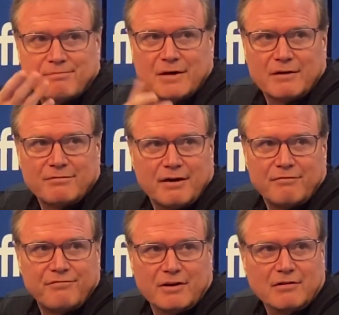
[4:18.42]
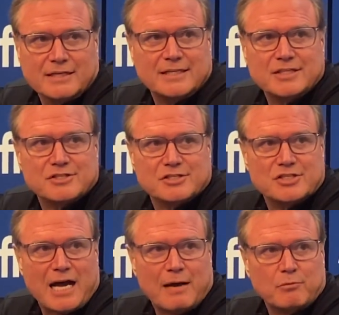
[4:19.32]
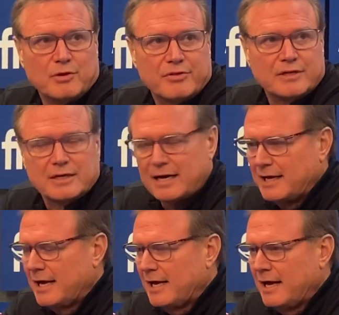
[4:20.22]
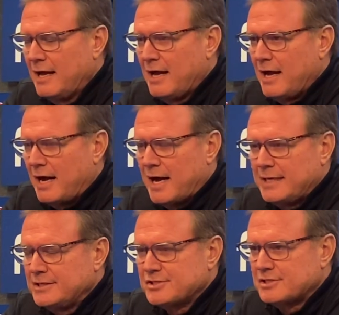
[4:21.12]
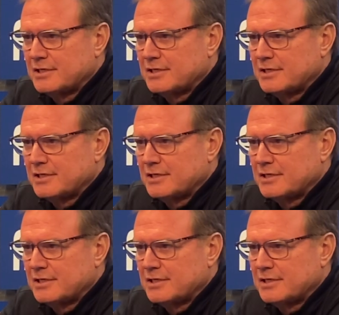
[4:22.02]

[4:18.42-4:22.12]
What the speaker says: a fairly decent job with it.